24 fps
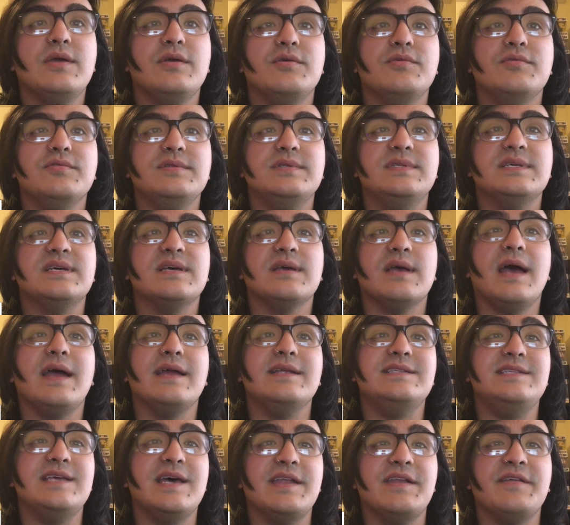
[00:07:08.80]
who
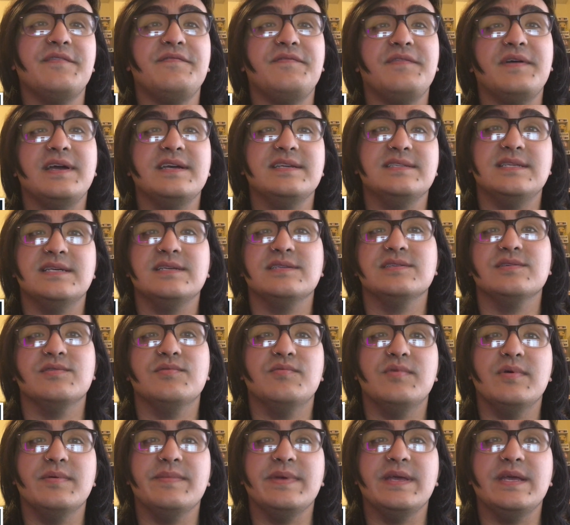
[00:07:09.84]
identifies as a
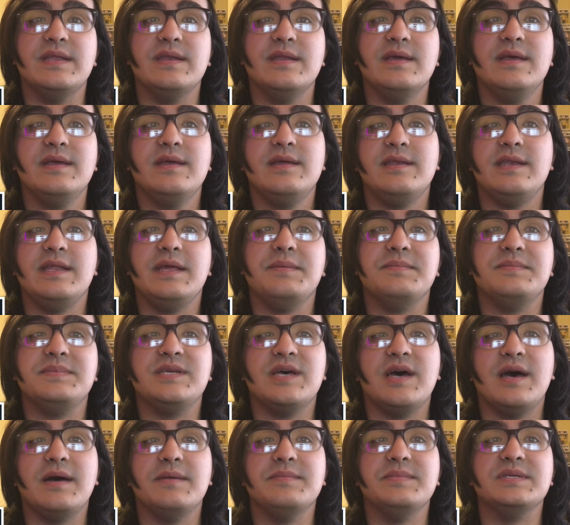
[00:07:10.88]
woman, named
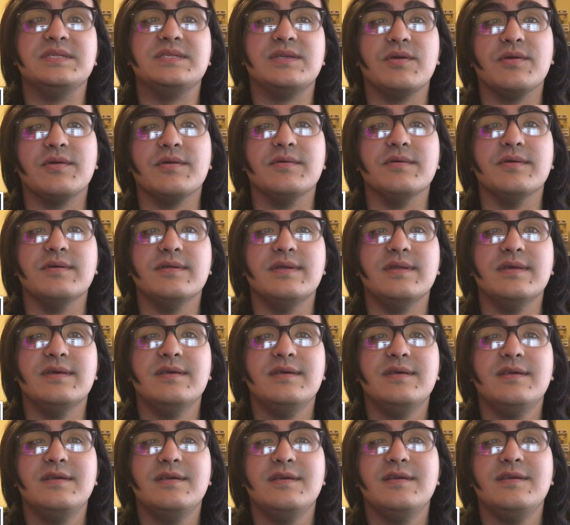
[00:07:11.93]
Thomas Hurd.
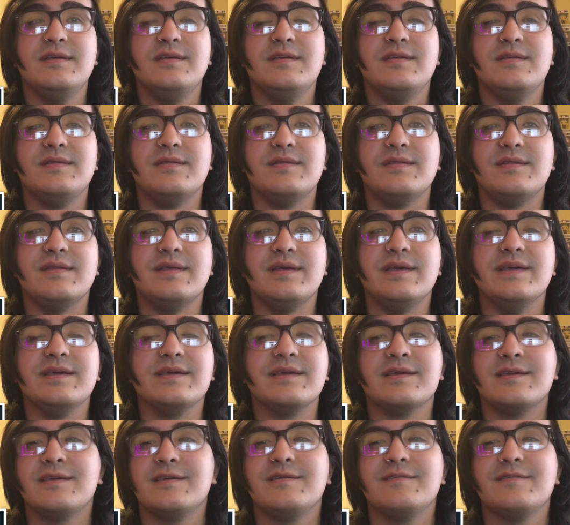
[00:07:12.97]
Like,